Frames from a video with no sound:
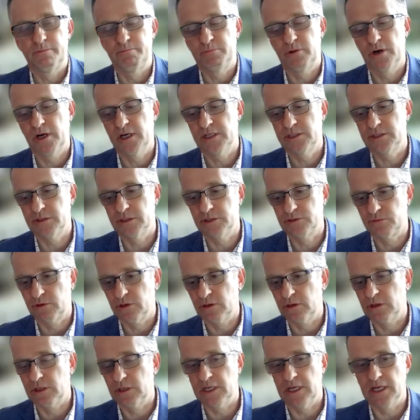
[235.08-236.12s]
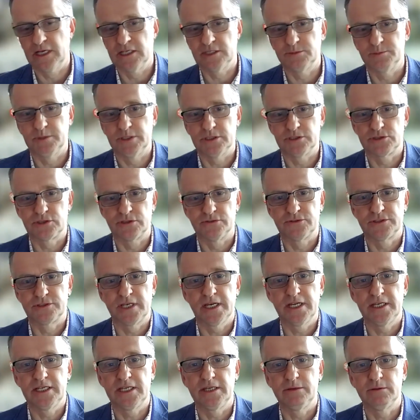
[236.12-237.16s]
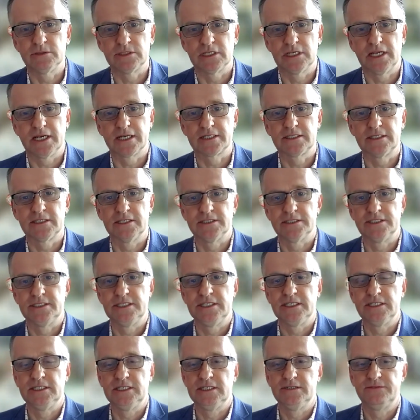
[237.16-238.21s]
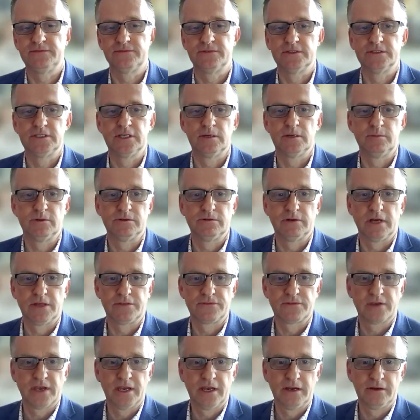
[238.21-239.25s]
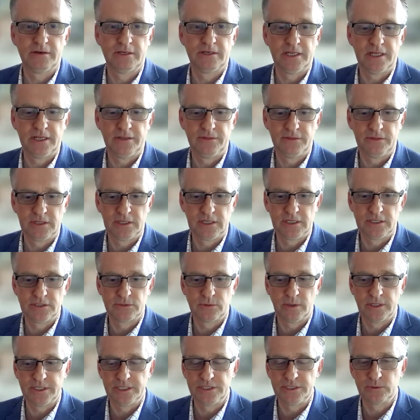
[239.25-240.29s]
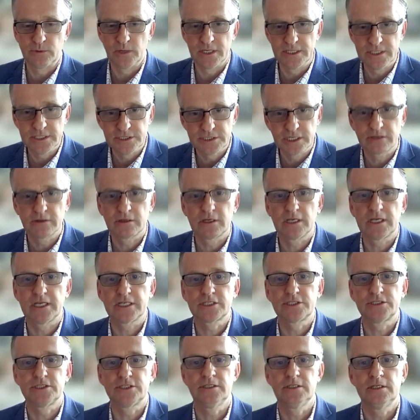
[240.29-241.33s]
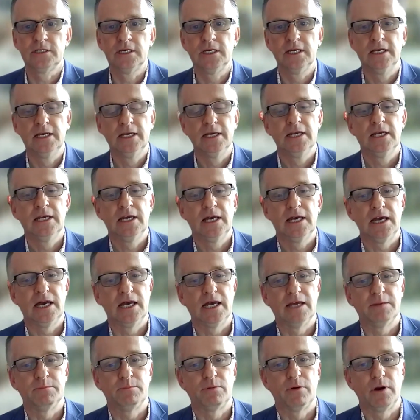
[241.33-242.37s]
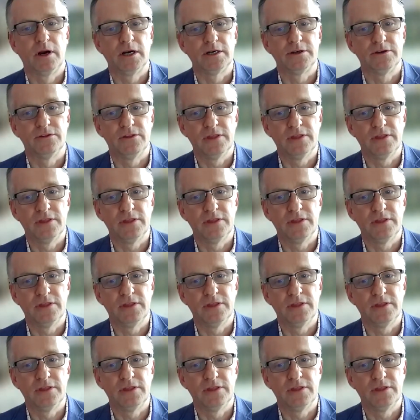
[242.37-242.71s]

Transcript: Prior to his role as Minister of State, he was elected as a TD for Dublin Rathdown in the 2020 general election. And prior to